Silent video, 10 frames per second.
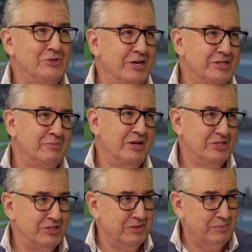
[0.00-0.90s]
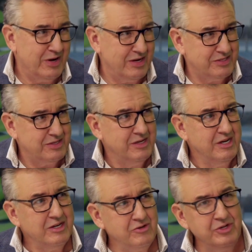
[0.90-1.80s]
databases in the past.
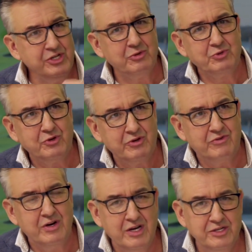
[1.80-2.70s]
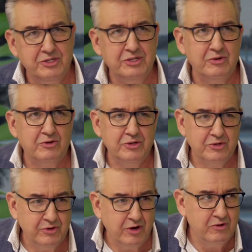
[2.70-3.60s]
Yeah. You need some sort of relations in order to
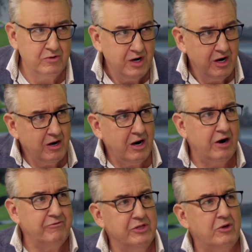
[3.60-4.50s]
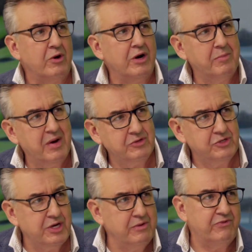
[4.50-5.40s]
know, are we talking about the
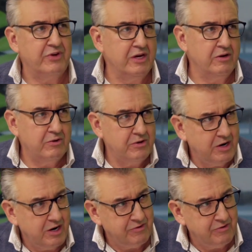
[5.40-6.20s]
same thing or are